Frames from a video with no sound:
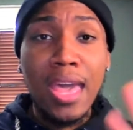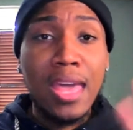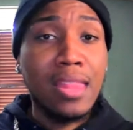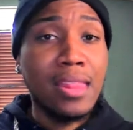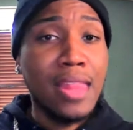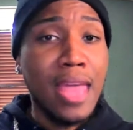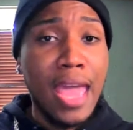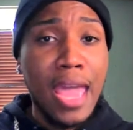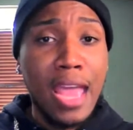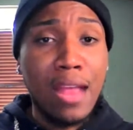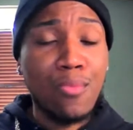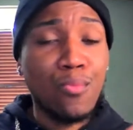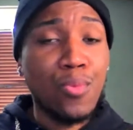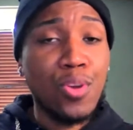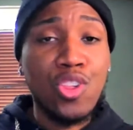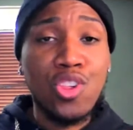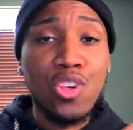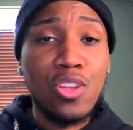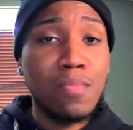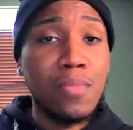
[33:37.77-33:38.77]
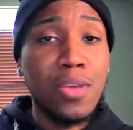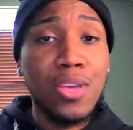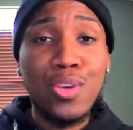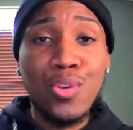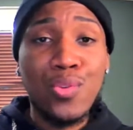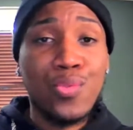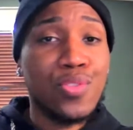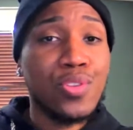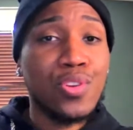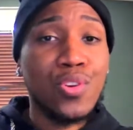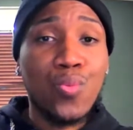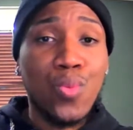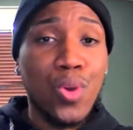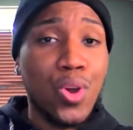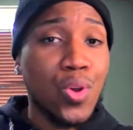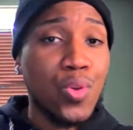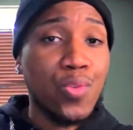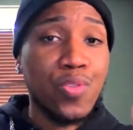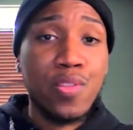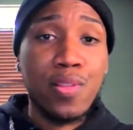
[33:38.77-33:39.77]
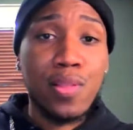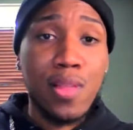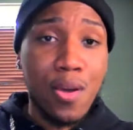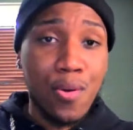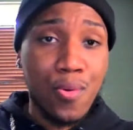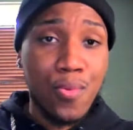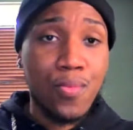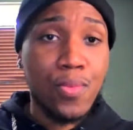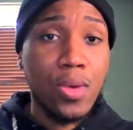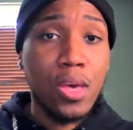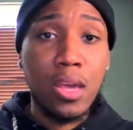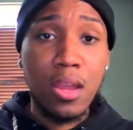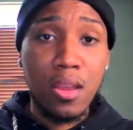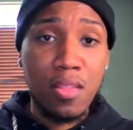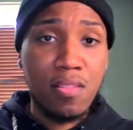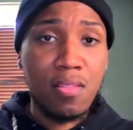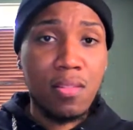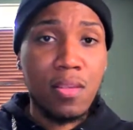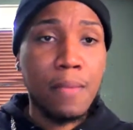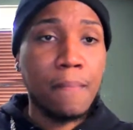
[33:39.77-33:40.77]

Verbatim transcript: that we shouldn't be using the word slow, honestly.